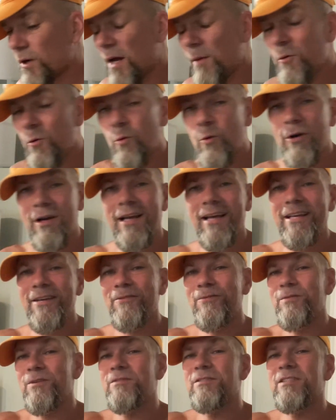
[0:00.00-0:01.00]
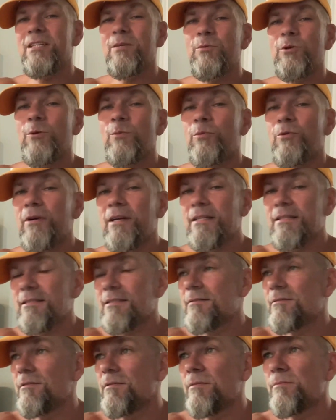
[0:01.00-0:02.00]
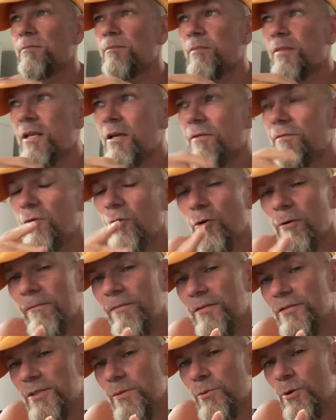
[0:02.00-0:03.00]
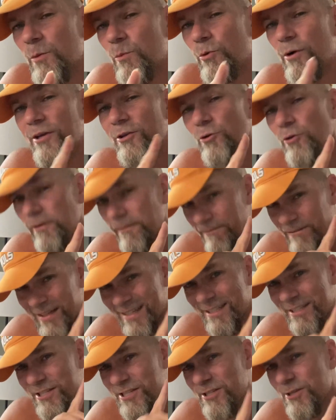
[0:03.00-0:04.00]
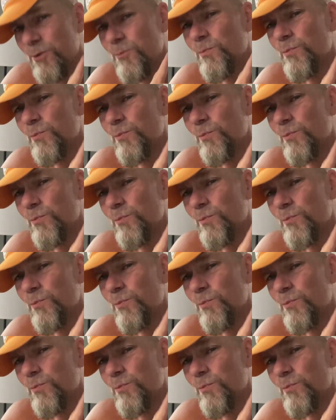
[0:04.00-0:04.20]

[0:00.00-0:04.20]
I'm at work, I get fifteen minute breaks. If you're on a fifteen minute break, you can find some